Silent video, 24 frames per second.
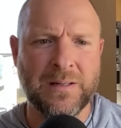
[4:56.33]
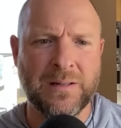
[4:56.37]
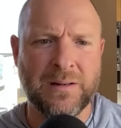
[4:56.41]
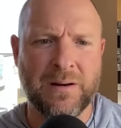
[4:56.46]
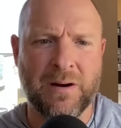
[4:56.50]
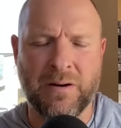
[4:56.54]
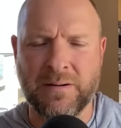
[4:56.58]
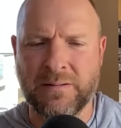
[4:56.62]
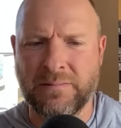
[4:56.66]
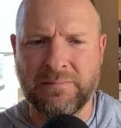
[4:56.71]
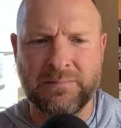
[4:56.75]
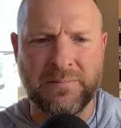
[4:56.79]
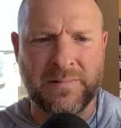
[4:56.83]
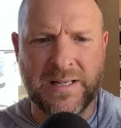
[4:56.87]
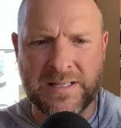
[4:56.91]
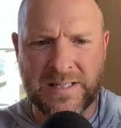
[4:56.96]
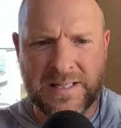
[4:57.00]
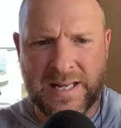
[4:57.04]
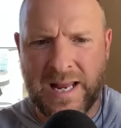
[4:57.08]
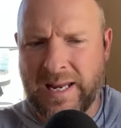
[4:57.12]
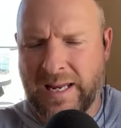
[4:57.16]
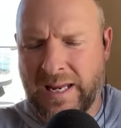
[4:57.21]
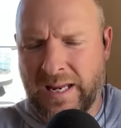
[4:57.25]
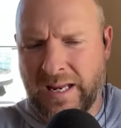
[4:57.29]
Harden is
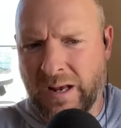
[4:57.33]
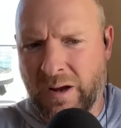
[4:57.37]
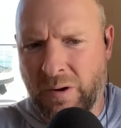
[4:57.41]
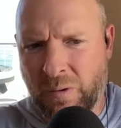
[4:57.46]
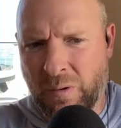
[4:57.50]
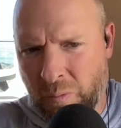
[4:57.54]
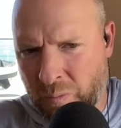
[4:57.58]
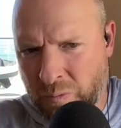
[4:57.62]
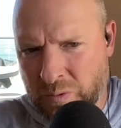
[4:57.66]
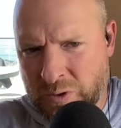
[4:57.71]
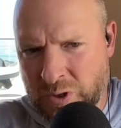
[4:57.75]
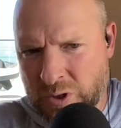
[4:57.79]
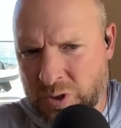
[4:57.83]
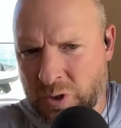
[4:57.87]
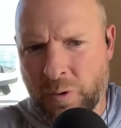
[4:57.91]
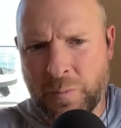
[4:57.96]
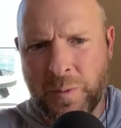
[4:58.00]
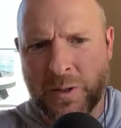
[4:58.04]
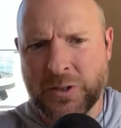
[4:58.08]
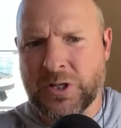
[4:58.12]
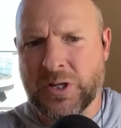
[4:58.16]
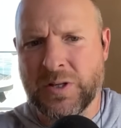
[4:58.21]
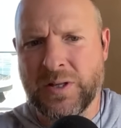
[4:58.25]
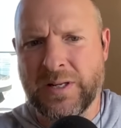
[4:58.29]
taking so
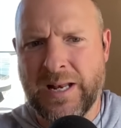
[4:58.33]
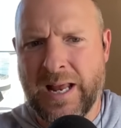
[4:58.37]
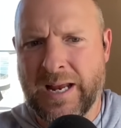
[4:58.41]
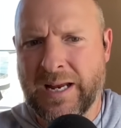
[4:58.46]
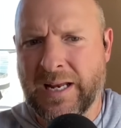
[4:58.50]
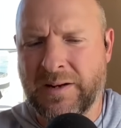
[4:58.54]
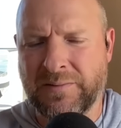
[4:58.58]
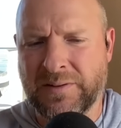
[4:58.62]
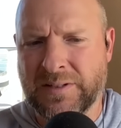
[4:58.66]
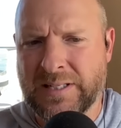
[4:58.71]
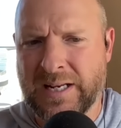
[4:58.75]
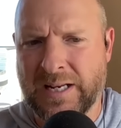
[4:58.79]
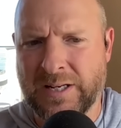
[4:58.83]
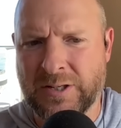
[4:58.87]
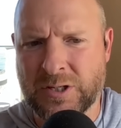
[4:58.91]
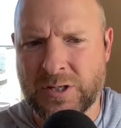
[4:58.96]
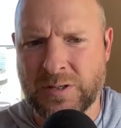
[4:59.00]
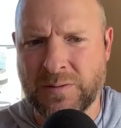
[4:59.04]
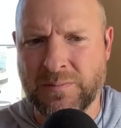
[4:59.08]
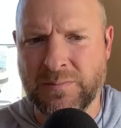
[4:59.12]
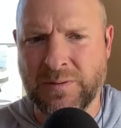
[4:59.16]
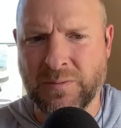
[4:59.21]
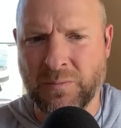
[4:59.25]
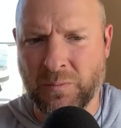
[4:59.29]
much of the negative
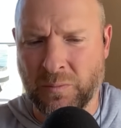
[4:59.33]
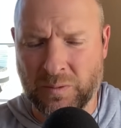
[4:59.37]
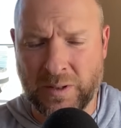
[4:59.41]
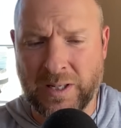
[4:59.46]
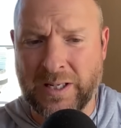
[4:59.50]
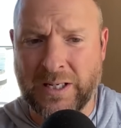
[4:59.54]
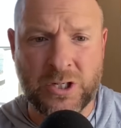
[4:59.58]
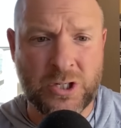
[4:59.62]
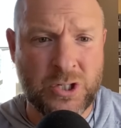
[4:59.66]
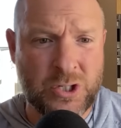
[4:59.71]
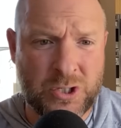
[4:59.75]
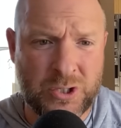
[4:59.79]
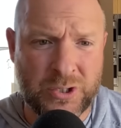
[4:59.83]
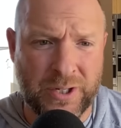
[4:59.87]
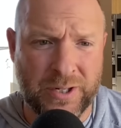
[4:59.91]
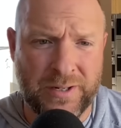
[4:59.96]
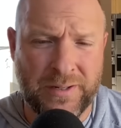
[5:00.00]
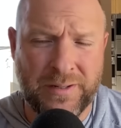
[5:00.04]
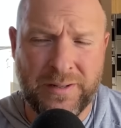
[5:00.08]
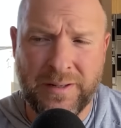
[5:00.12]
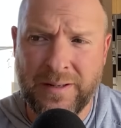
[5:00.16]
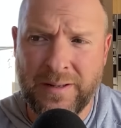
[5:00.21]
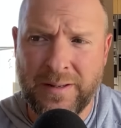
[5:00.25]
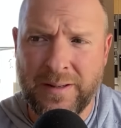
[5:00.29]
attention, like he
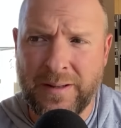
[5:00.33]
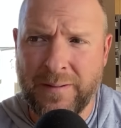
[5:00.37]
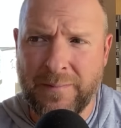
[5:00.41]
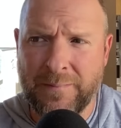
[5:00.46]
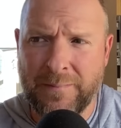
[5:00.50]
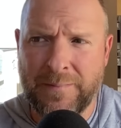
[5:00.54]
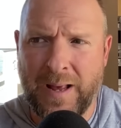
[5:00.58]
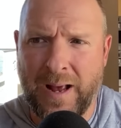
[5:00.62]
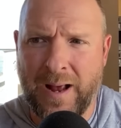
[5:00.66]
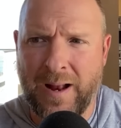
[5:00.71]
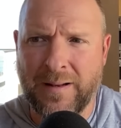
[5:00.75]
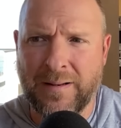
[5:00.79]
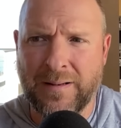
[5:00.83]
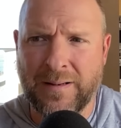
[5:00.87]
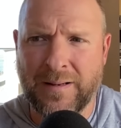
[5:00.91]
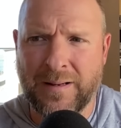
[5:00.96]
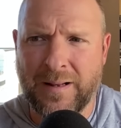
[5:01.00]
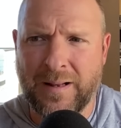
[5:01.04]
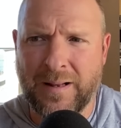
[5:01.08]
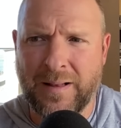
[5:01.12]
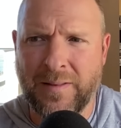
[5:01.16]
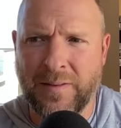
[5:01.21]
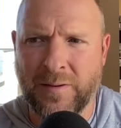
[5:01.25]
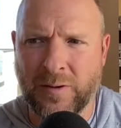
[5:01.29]
should, that
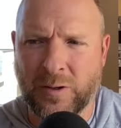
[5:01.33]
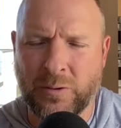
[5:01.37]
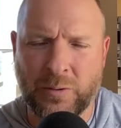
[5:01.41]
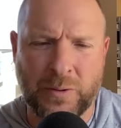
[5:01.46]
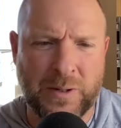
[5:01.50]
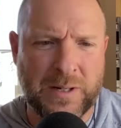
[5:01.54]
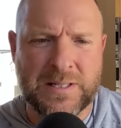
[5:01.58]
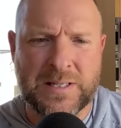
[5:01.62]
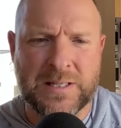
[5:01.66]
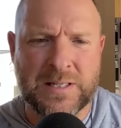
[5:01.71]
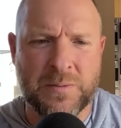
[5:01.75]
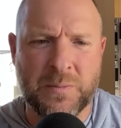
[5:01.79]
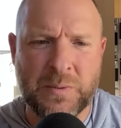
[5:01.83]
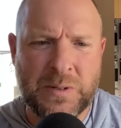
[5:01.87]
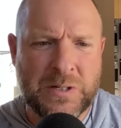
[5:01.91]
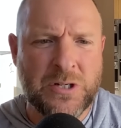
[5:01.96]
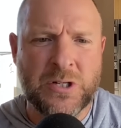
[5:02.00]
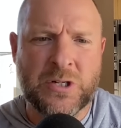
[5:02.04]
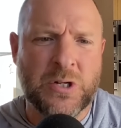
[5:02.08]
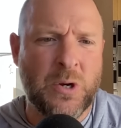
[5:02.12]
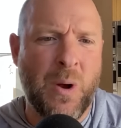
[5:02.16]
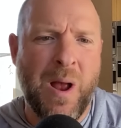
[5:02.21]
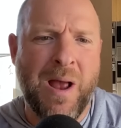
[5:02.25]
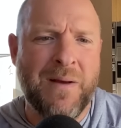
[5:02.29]
the criticism, we
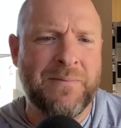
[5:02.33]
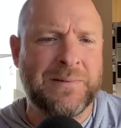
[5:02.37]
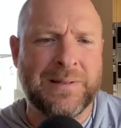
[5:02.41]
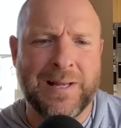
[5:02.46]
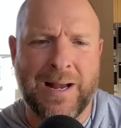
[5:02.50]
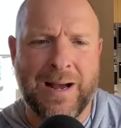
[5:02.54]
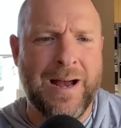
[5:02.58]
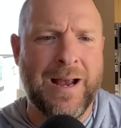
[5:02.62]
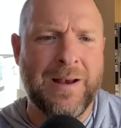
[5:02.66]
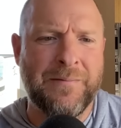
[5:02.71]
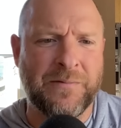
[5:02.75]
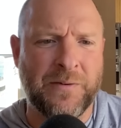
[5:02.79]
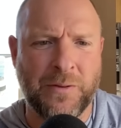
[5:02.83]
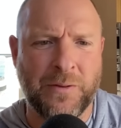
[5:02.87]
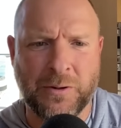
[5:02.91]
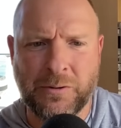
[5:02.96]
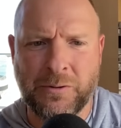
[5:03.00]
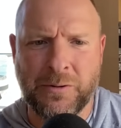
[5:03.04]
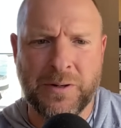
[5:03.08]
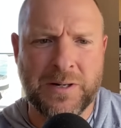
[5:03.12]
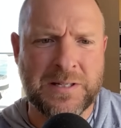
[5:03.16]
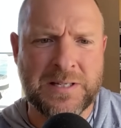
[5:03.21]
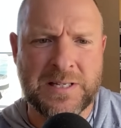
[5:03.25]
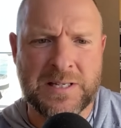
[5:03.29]
just don't have time for the
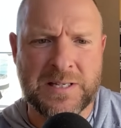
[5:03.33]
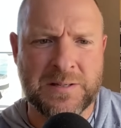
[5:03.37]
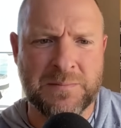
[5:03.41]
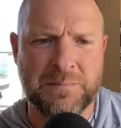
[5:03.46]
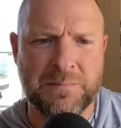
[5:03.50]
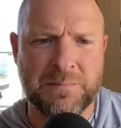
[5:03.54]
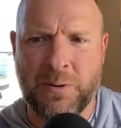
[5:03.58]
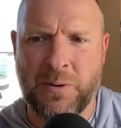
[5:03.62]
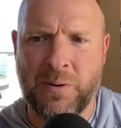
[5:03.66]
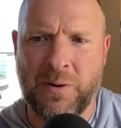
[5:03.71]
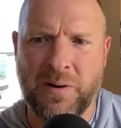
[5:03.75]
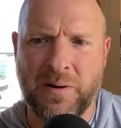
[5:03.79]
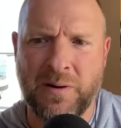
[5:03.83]
criticism part